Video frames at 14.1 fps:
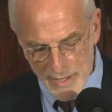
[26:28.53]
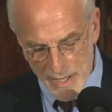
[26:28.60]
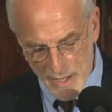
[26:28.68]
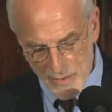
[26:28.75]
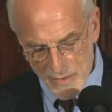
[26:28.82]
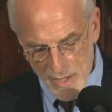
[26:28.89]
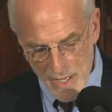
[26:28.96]

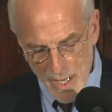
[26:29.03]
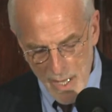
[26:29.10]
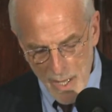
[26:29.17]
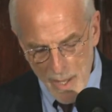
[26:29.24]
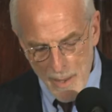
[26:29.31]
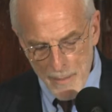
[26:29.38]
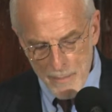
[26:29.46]
now.
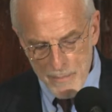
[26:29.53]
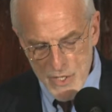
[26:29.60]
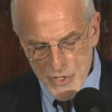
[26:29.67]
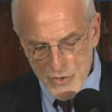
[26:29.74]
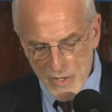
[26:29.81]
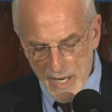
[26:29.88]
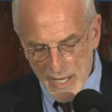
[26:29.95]

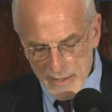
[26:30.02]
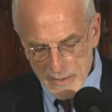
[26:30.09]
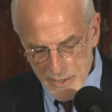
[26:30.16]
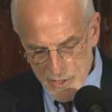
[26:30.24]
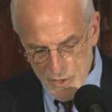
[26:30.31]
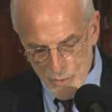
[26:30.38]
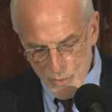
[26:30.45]
Mr.
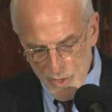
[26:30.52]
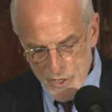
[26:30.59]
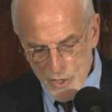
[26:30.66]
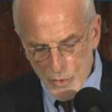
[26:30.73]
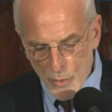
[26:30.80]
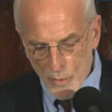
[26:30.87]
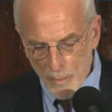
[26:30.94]
Hottelet's
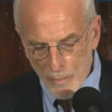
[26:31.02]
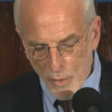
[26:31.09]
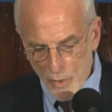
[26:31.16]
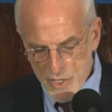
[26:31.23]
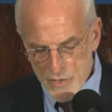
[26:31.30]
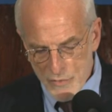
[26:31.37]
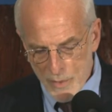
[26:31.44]
original
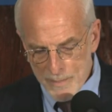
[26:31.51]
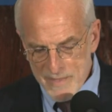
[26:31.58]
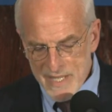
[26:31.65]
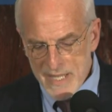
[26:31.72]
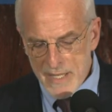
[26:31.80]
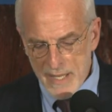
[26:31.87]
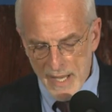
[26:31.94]
reports from
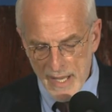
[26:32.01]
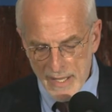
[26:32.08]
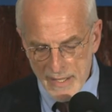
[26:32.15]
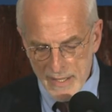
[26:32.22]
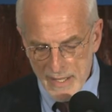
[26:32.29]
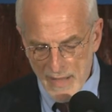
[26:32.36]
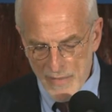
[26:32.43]
D-Day
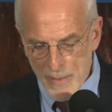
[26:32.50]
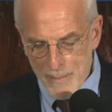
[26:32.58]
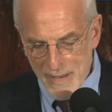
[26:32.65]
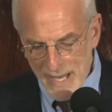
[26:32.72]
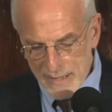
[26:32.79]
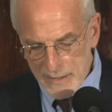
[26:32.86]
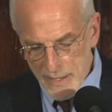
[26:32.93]
and the
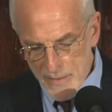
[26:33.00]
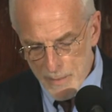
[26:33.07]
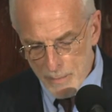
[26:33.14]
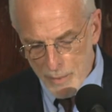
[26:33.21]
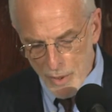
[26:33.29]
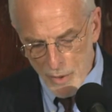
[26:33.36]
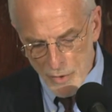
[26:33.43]
Battle of the
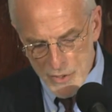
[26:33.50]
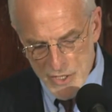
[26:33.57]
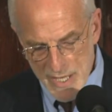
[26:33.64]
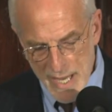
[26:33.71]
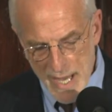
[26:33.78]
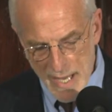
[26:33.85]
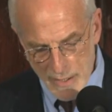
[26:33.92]
Bulge
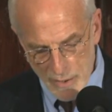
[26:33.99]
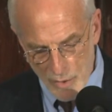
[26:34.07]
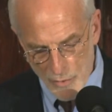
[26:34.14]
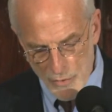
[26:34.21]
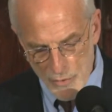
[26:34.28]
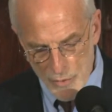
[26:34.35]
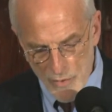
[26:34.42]

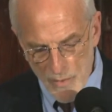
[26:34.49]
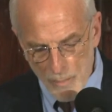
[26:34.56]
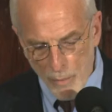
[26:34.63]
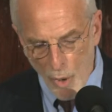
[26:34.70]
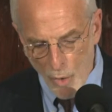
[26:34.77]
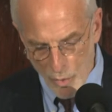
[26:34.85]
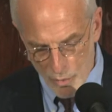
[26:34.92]
echoed through the
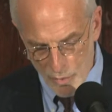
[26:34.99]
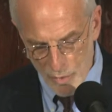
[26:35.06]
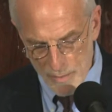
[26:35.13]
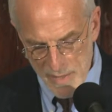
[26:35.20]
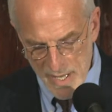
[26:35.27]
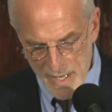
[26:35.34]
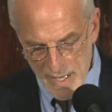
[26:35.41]

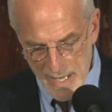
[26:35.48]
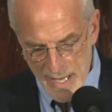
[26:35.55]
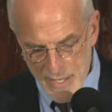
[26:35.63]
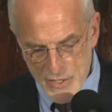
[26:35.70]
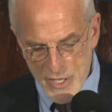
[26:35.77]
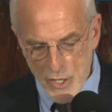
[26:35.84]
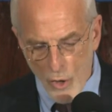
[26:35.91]
ballroom
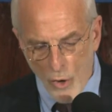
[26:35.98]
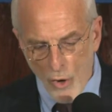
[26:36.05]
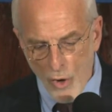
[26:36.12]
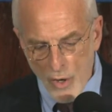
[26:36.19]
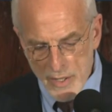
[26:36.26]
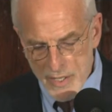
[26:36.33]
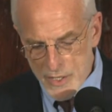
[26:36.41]
as the
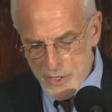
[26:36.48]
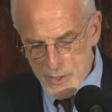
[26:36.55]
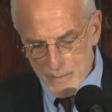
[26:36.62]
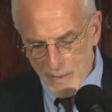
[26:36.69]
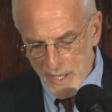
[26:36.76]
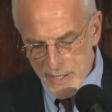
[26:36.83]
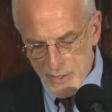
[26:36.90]

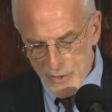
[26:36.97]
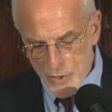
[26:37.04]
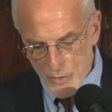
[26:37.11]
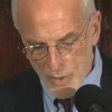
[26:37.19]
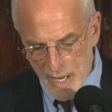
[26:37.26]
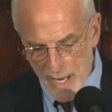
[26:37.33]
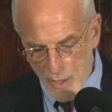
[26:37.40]
awe-inspired
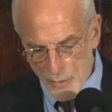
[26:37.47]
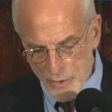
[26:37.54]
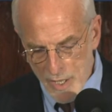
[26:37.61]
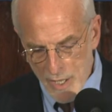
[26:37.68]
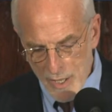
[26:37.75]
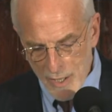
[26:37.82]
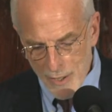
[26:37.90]
crowd
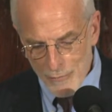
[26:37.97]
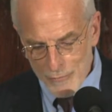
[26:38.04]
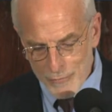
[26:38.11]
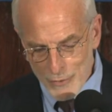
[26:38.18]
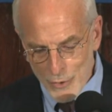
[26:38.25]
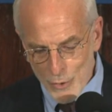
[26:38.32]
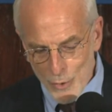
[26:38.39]

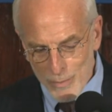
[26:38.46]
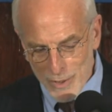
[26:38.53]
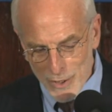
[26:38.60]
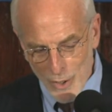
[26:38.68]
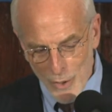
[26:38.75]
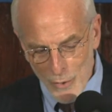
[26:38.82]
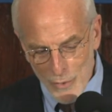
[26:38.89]
flew
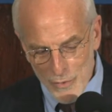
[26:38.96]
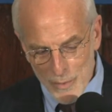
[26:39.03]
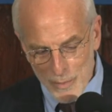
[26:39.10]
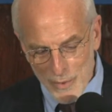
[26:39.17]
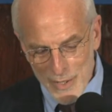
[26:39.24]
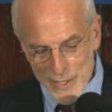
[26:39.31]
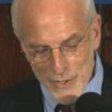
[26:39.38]
below the
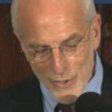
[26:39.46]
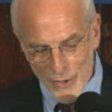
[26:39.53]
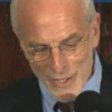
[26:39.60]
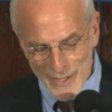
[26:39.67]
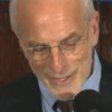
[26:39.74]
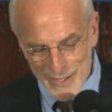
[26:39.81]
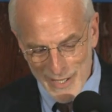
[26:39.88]

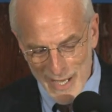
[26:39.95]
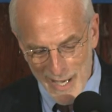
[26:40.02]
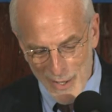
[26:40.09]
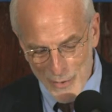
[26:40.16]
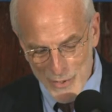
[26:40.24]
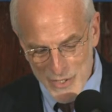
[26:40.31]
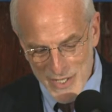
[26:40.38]
pre-dawn
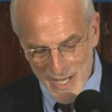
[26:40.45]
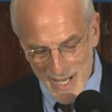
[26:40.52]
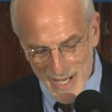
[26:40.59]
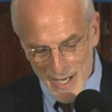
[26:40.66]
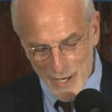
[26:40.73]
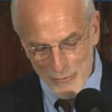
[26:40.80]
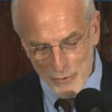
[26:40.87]
clouds,
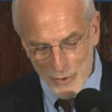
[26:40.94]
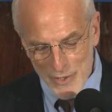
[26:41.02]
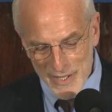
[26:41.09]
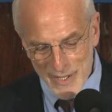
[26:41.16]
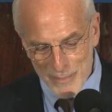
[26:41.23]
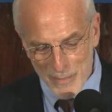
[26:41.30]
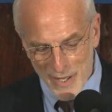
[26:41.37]

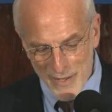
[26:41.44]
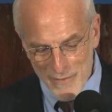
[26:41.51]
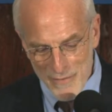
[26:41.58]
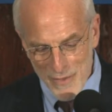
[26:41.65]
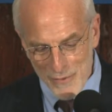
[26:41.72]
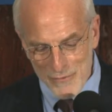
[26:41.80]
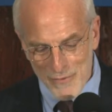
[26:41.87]
hovering
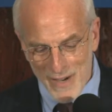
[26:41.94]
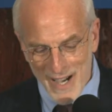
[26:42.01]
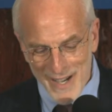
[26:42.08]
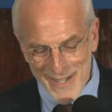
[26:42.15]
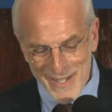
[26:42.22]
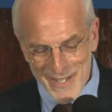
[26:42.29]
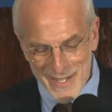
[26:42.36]
above the
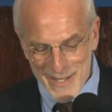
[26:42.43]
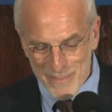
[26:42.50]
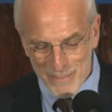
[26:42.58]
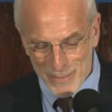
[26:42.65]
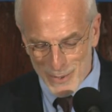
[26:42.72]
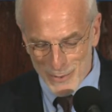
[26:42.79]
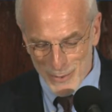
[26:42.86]
fine,
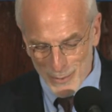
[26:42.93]
deep blue